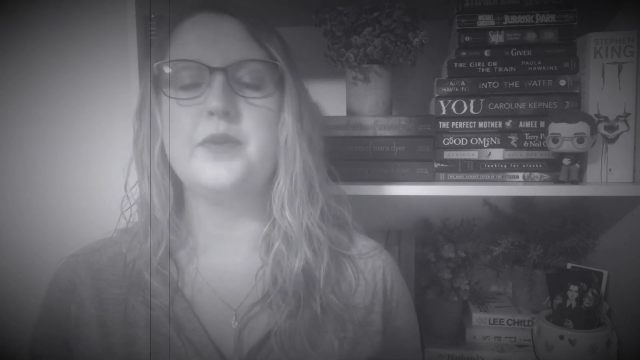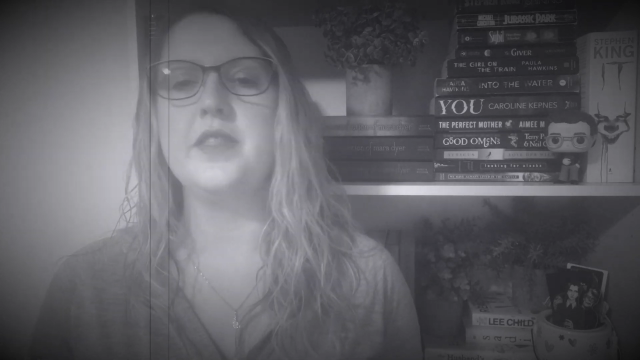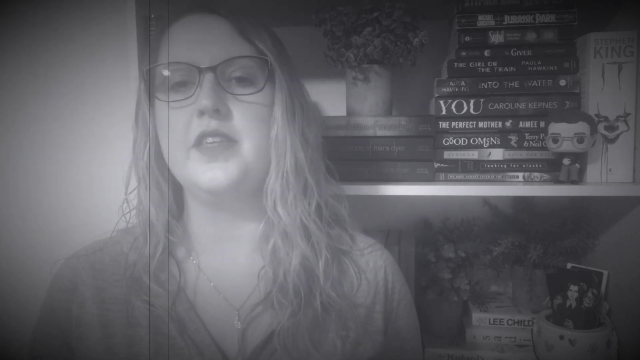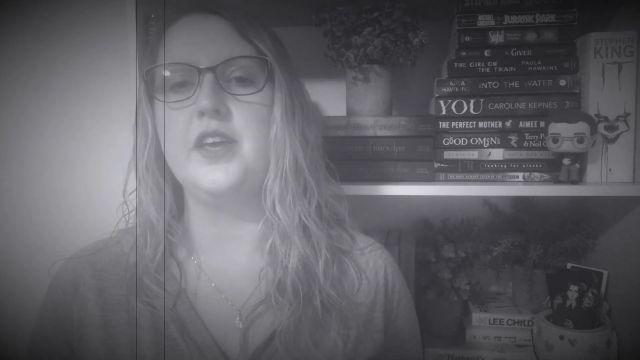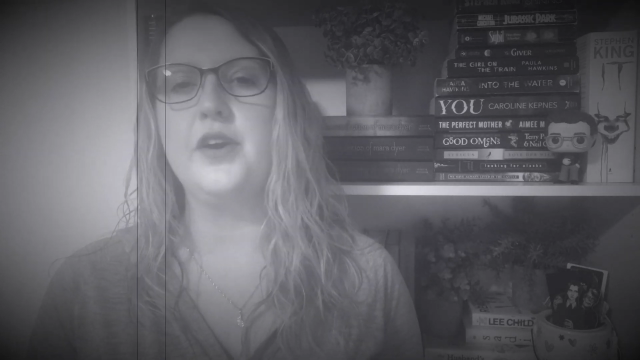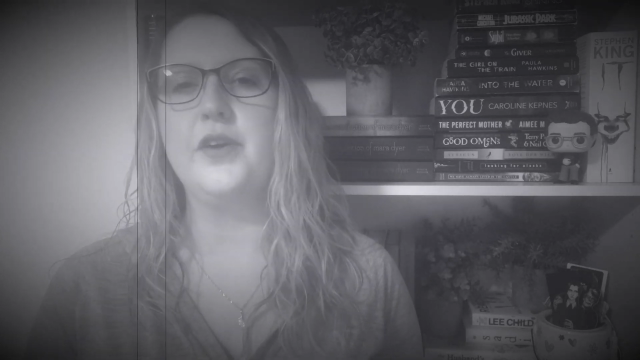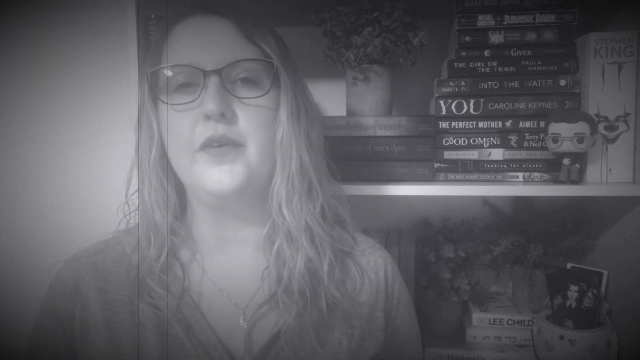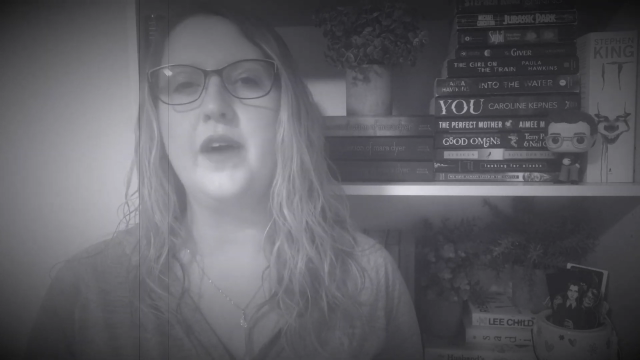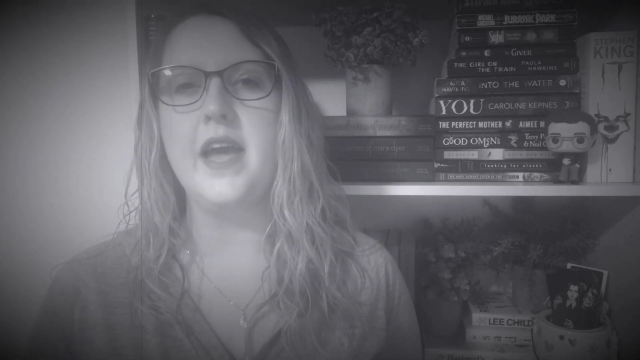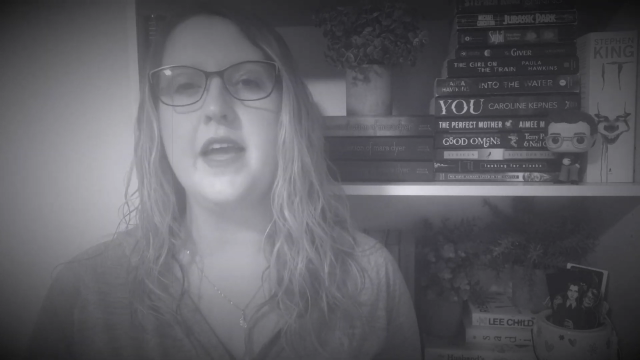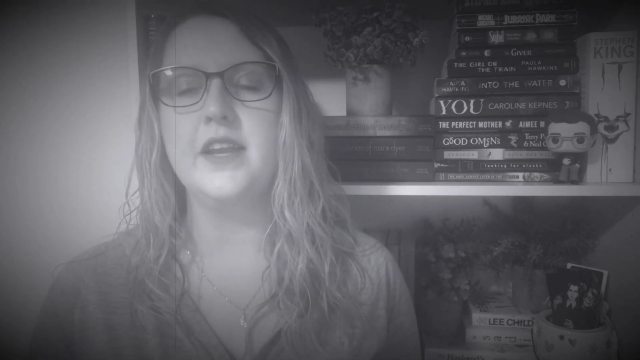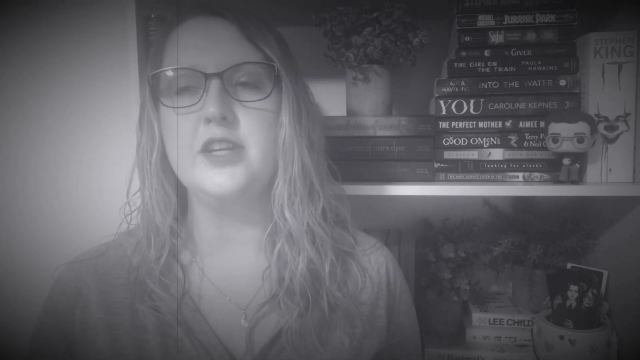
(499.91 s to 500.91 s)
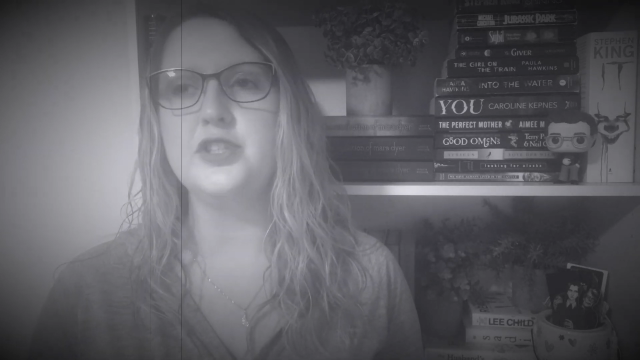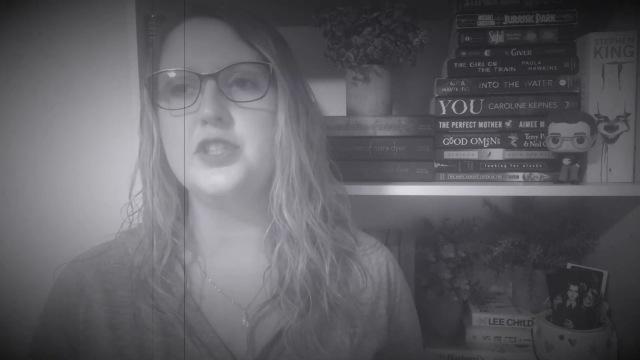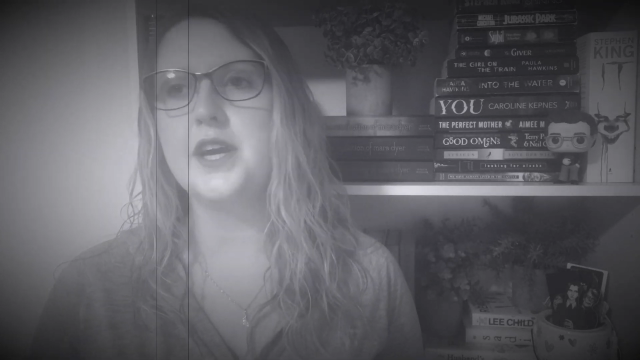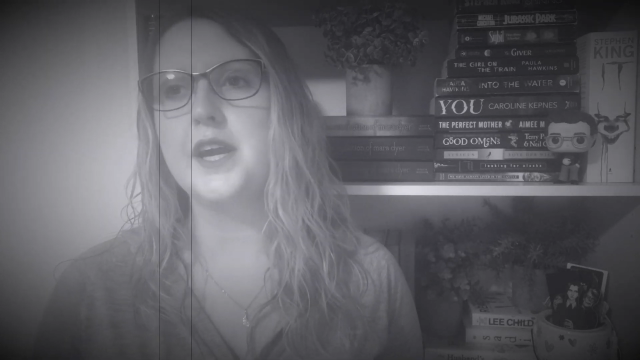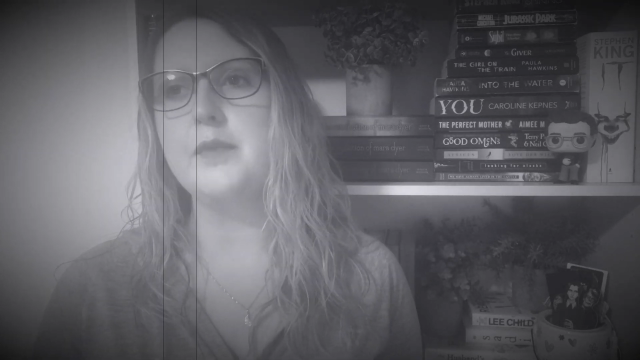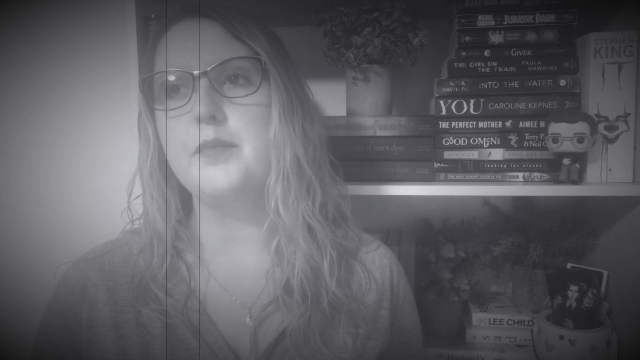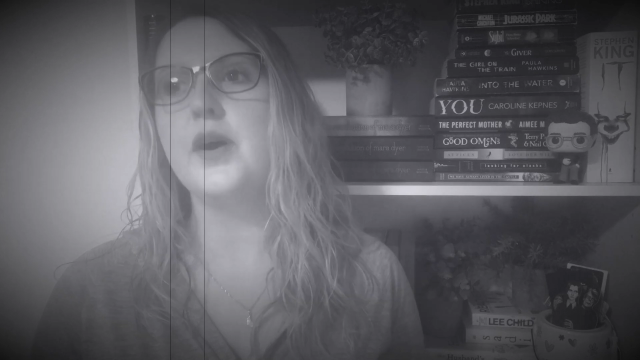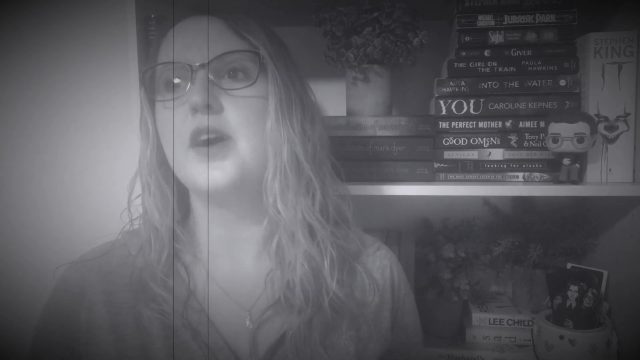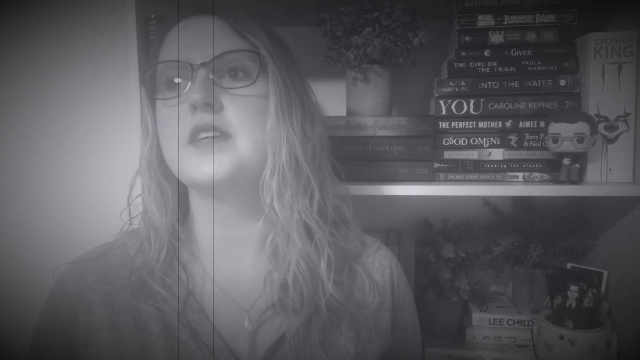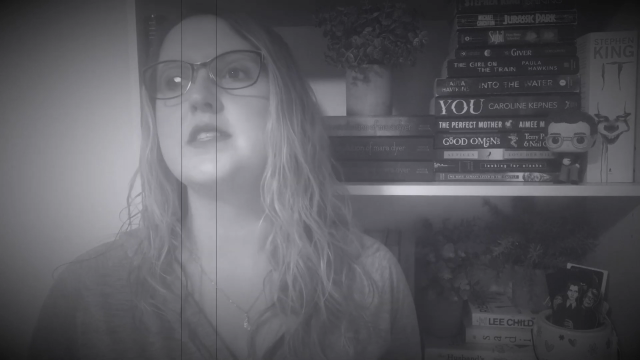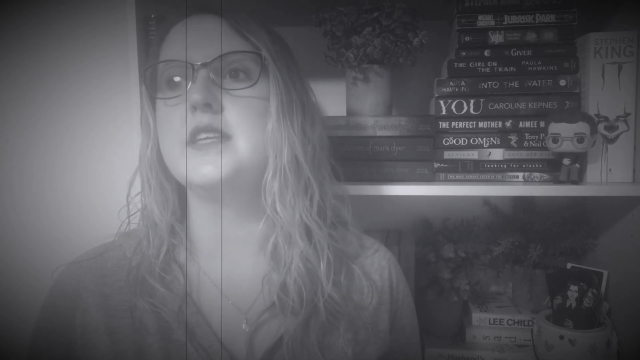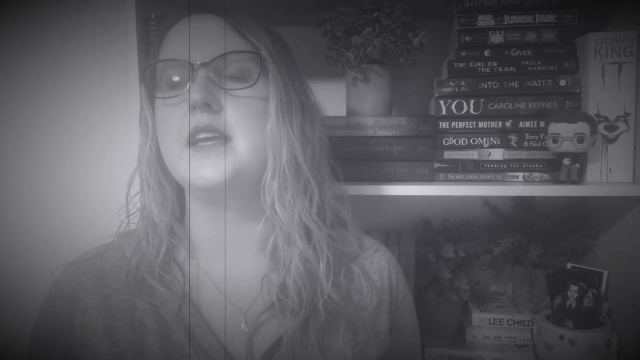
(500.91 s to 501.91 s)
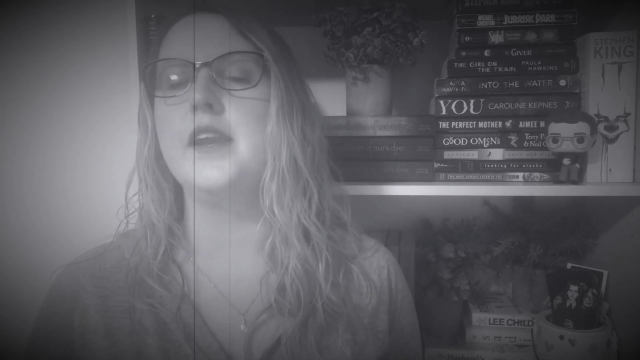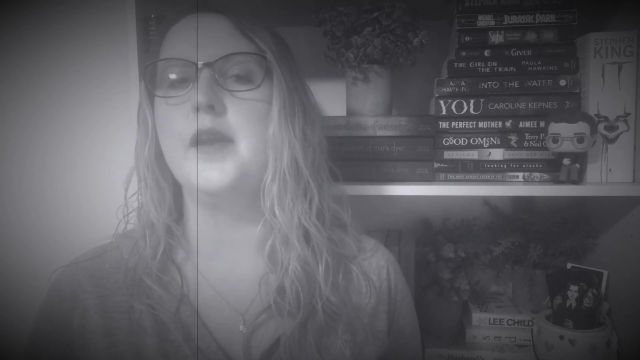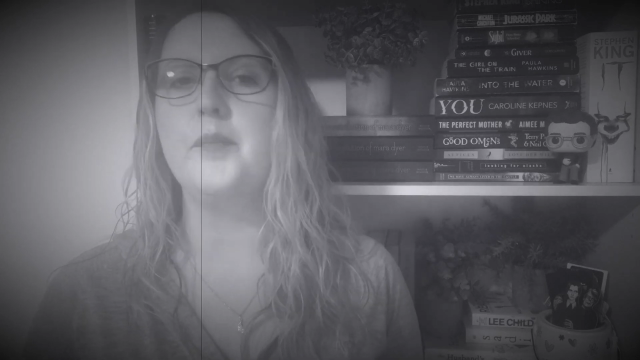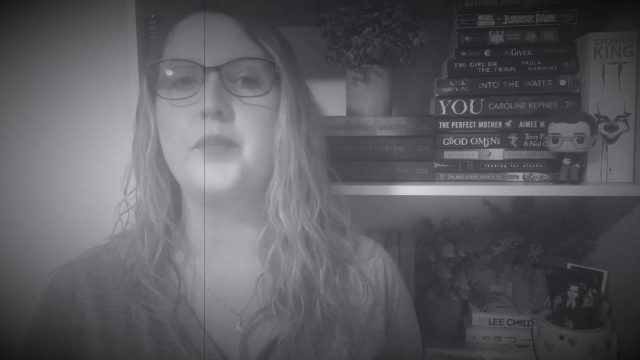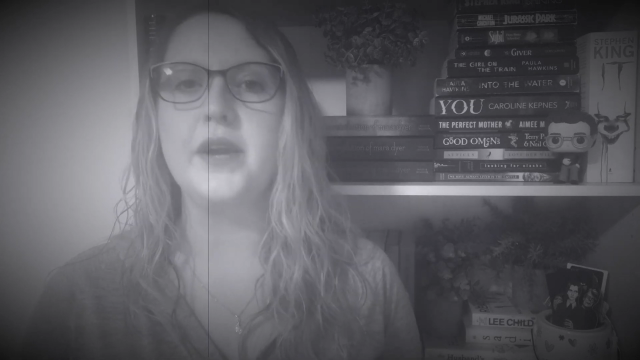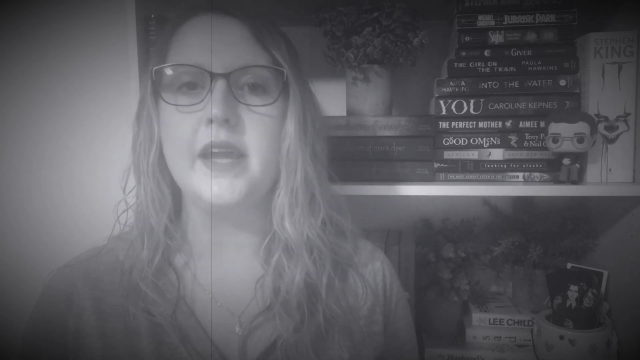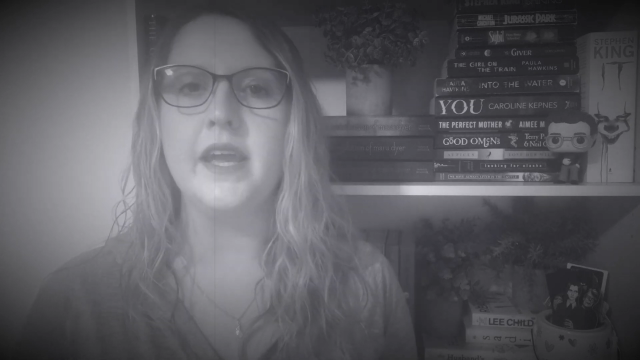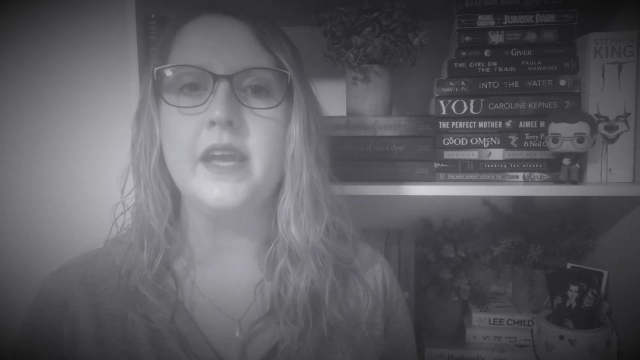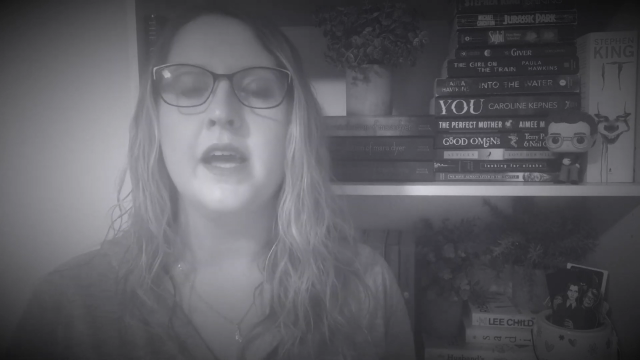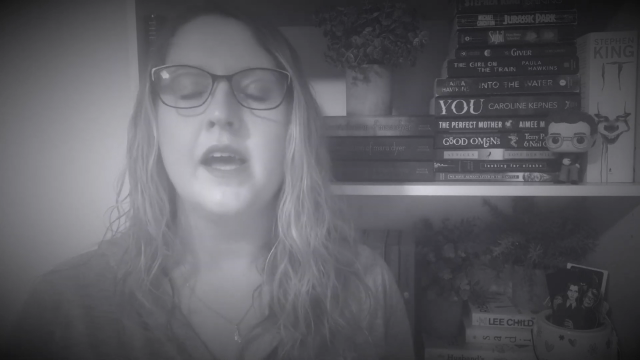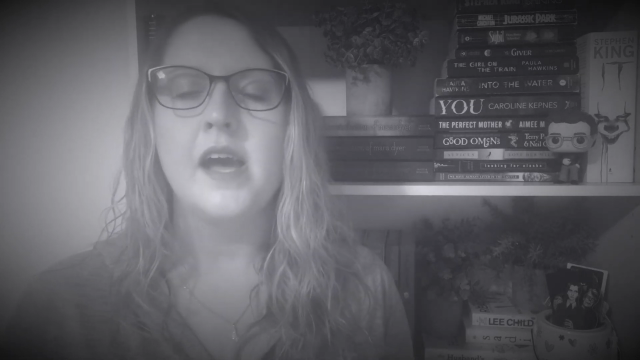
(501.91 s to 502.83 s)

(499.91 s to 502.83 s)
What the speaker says: with you and sharing books and bringing